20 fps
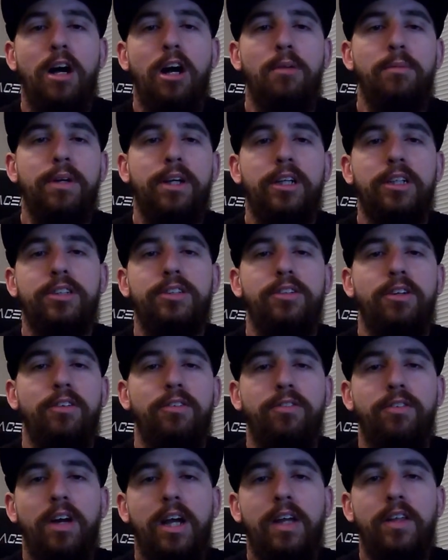out because they're
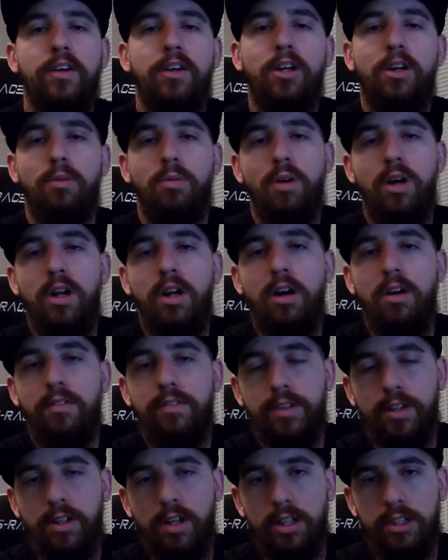afraid they're going to run
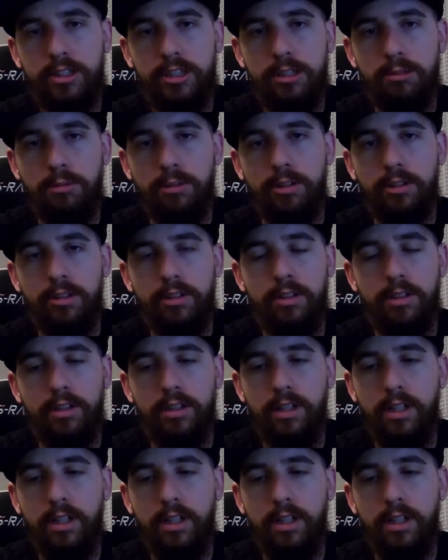off the customer.